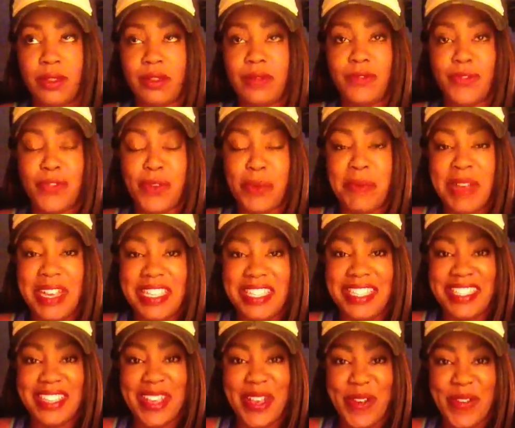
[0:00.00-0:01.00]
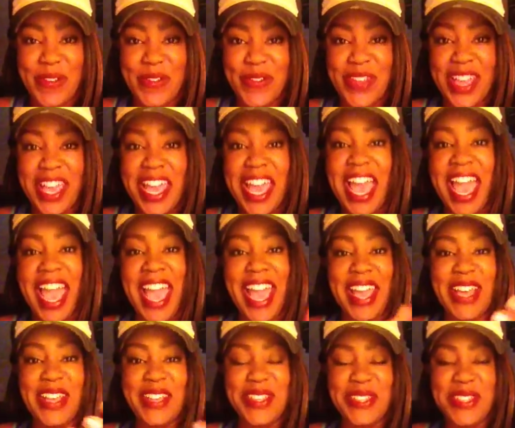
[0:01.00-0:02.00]
for myself,
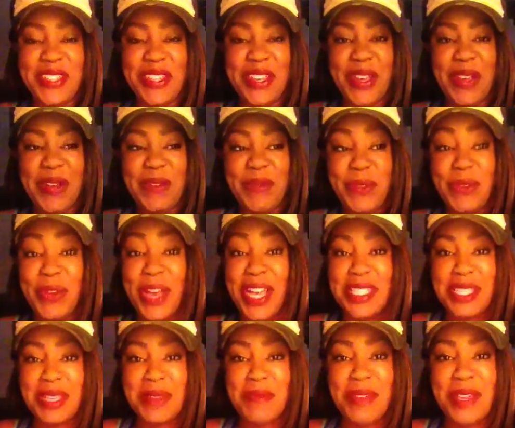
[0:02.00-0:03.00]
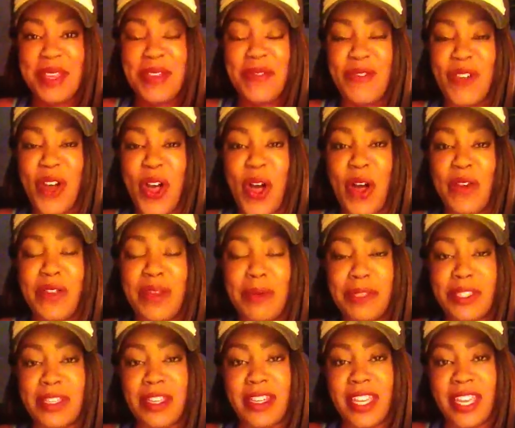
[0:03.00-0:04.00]
and you guys can be involved. I
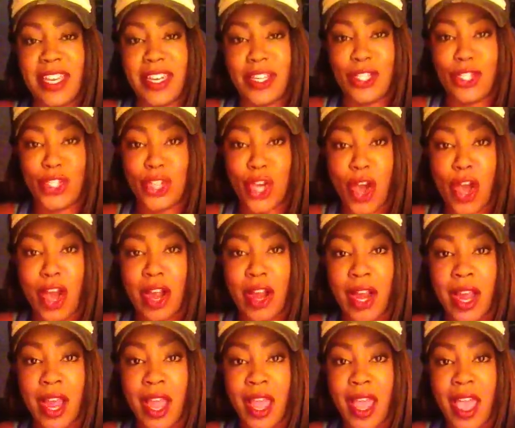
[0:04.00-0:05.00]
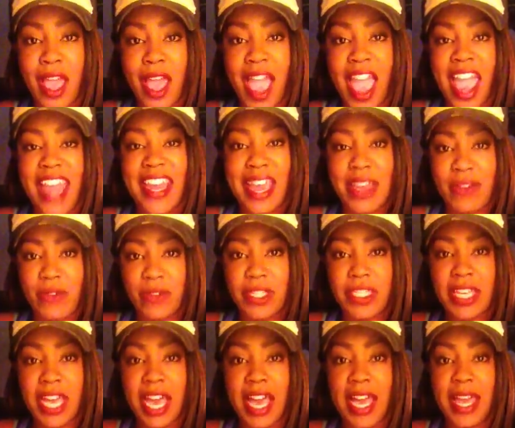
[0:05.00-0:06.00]
was going to get a jar, and every
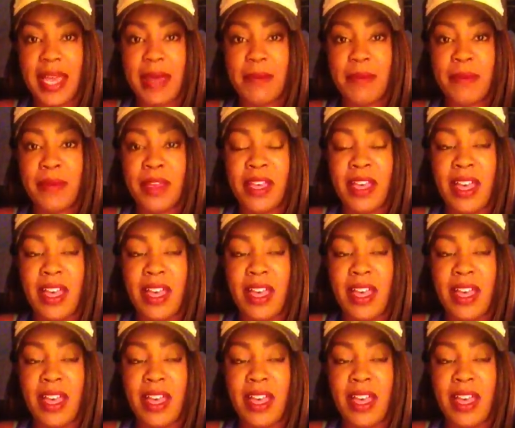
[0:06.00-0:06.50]
time